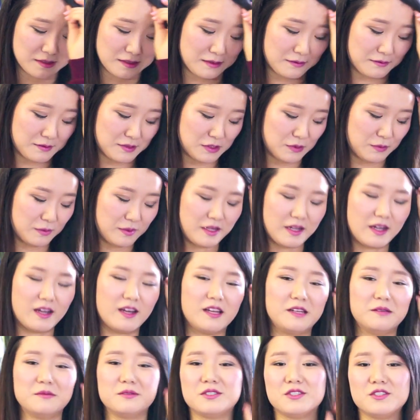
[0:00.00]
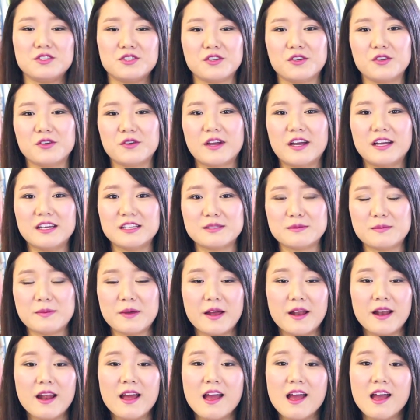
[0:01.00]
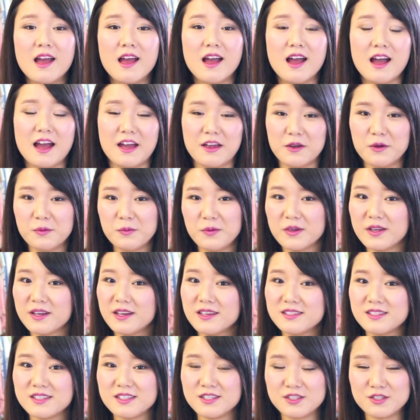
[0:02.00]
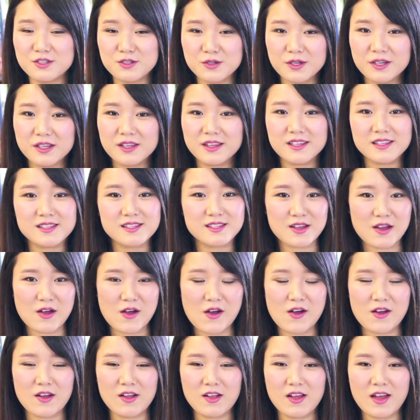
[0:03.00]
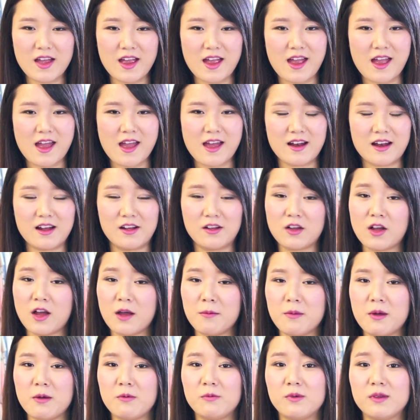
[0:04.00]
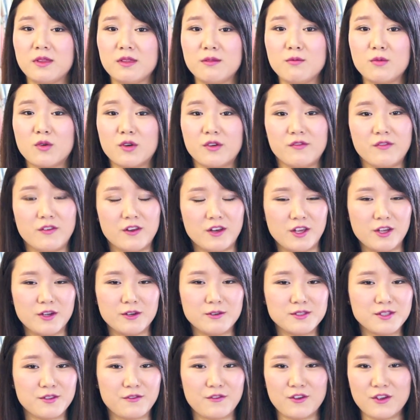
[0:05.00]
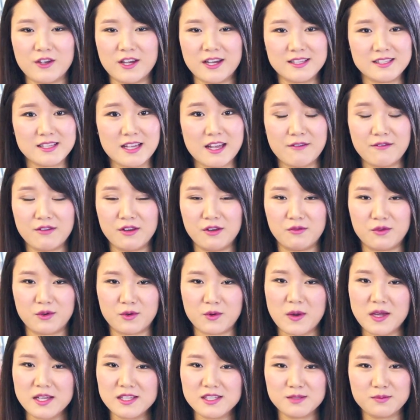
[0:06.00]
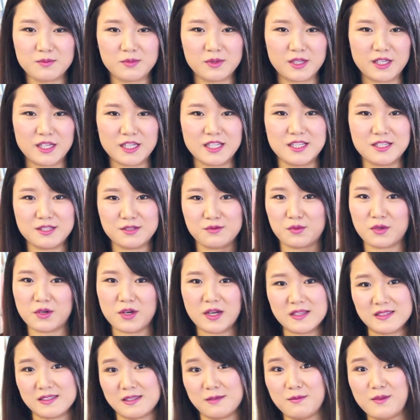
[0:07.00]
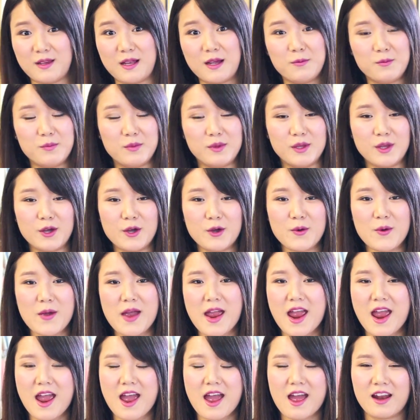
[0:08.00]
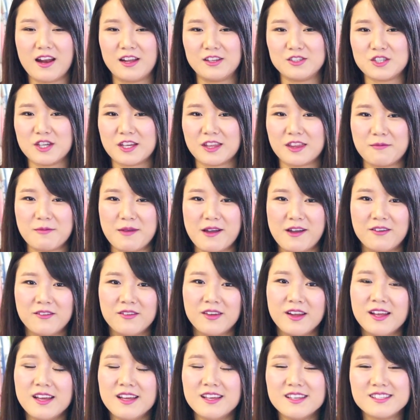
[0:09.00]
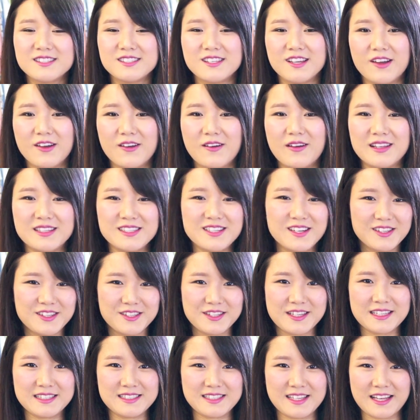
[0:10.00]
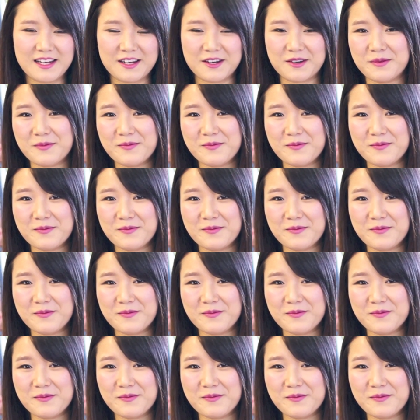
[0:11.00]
I have so many items to show you guys, but I hope you guys enjoyed this haul, and I'll come up with more videos. If you guys have any requests, please request them down below and I'll check them out. So I'll talk to you guys later.